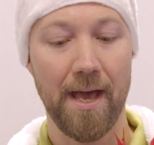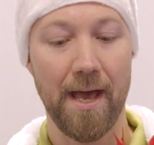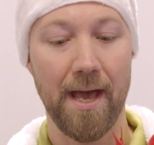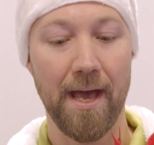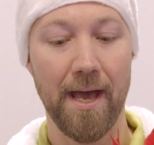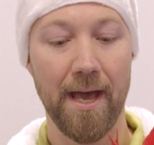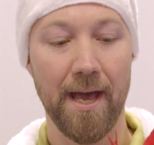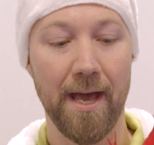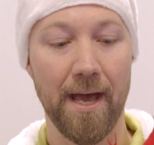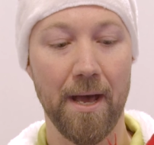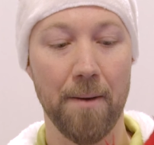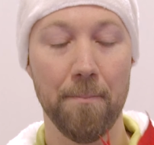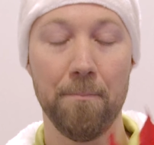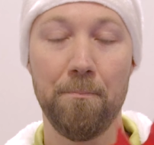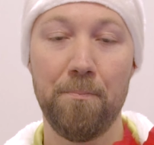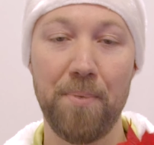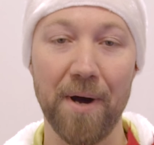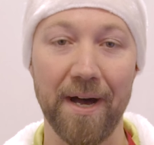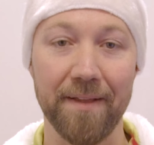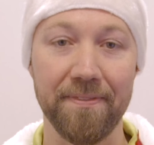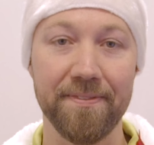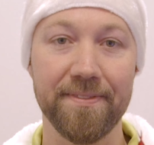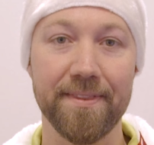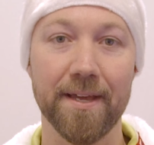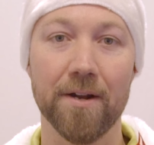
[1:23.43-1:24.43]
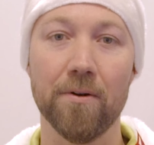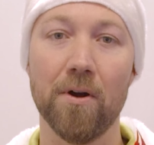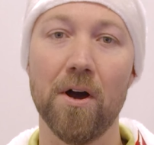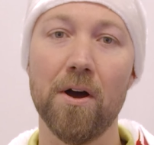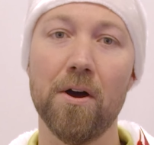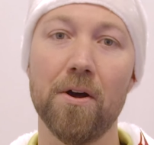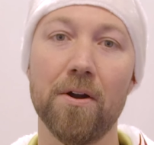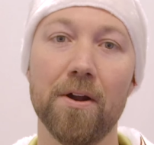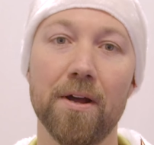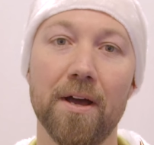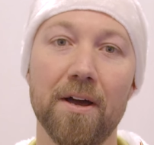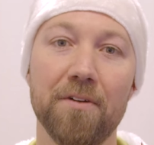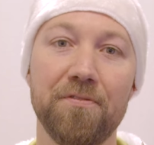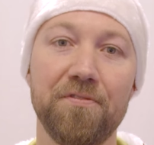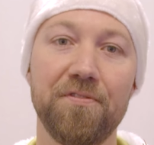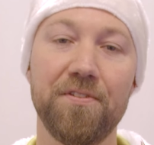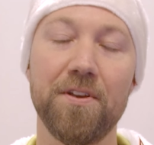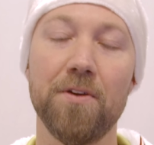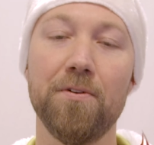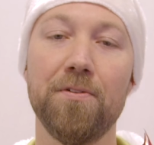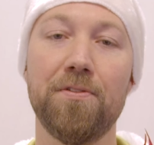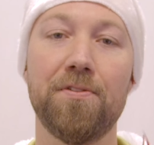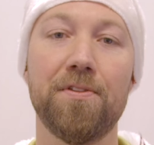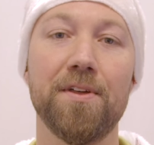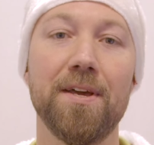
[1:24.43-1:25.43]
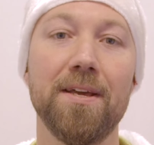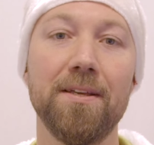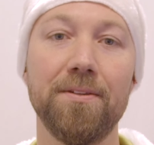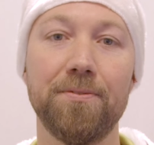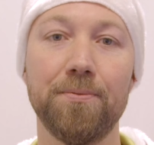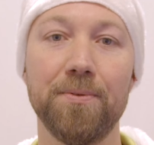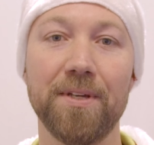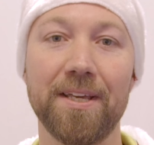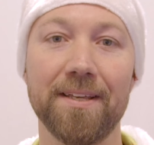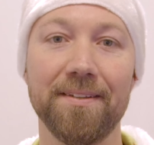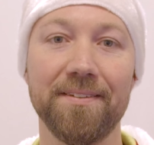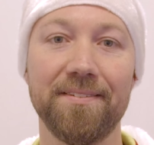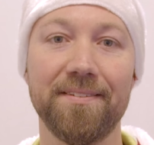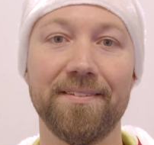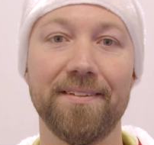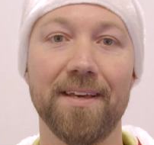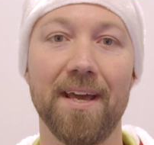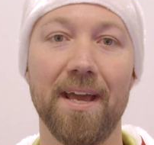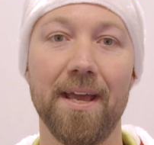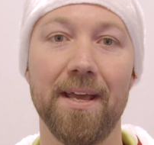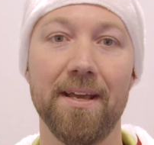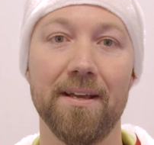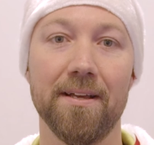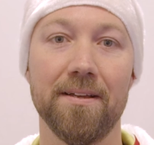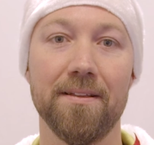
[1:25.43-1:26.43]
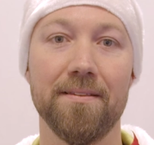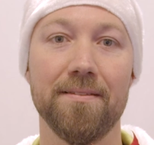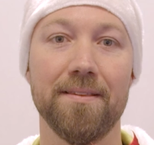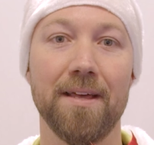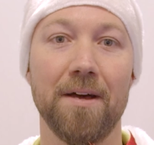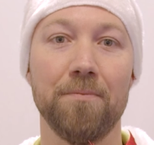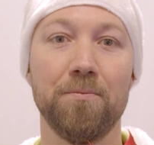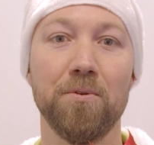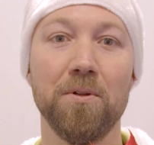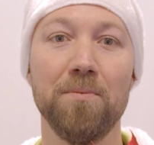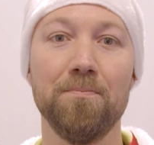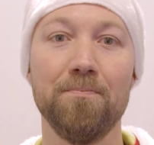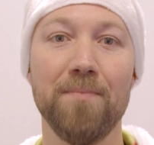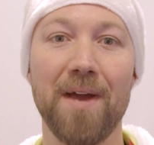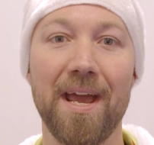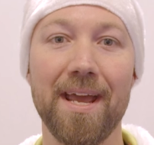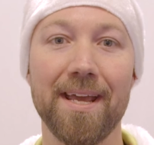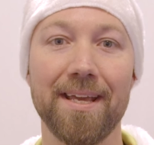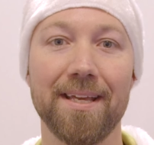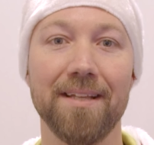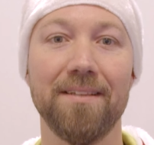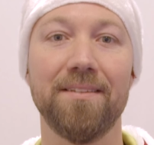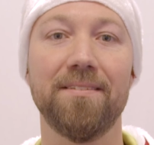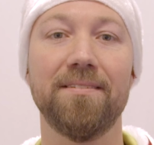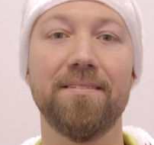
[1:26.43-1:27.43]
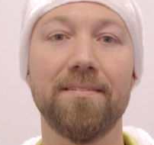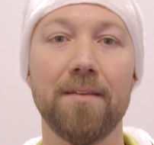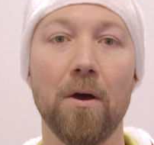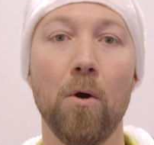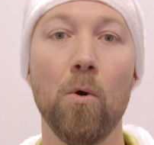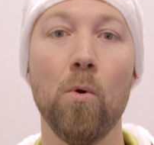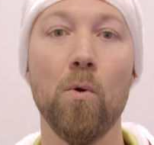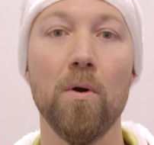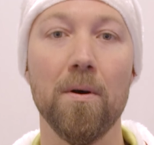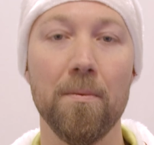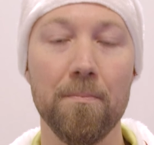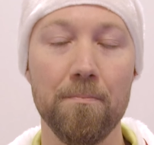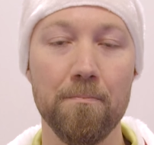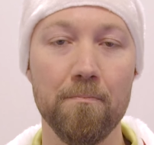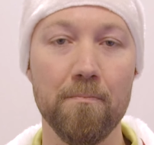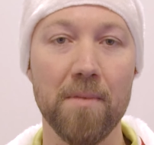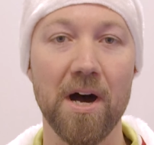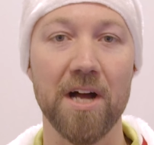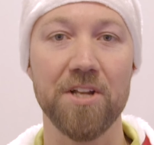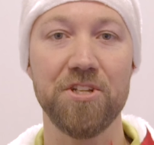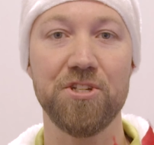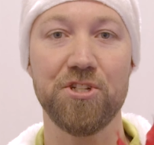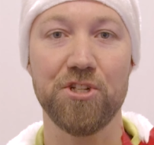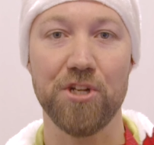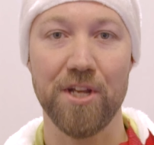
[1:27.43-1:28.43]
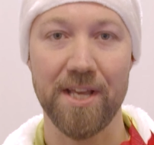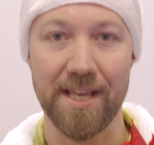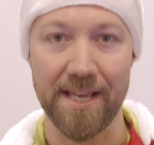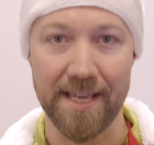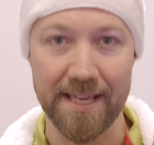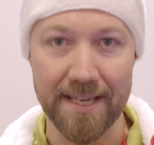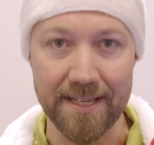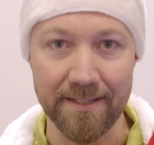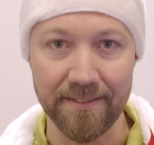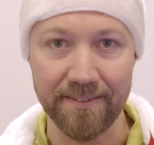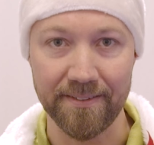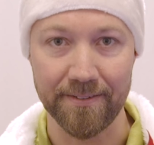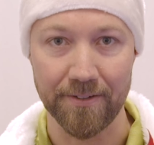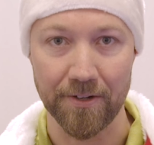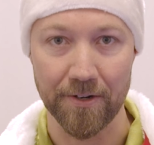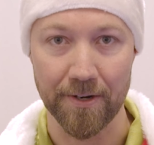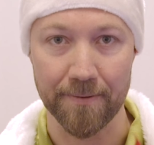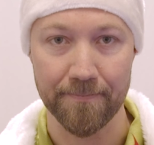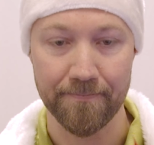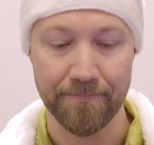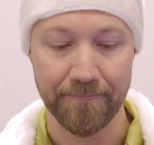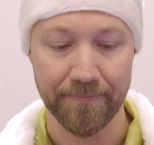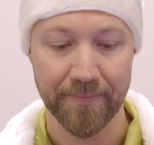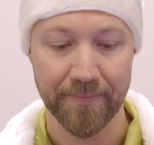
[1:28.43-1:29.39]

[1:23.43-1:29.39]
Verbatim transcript: Uh, but there are a few things we can say that will make it so much easier.